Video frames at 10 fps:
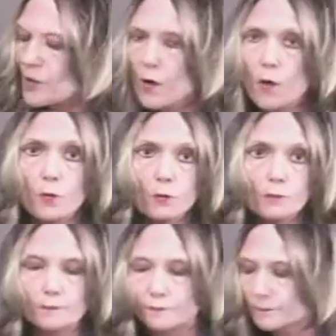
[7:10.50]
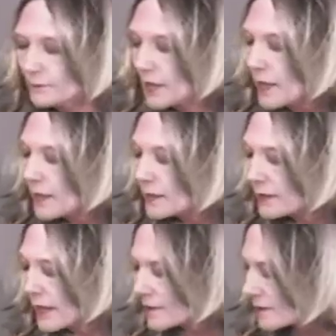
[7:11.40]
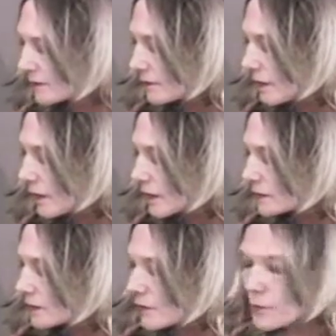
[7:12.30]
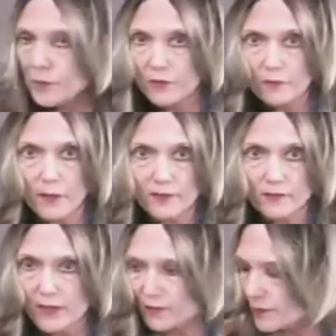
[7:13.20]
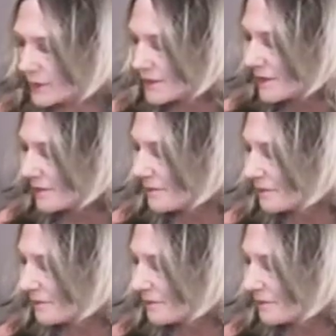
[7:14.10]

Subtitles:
Oh, yes, another one of my favorites.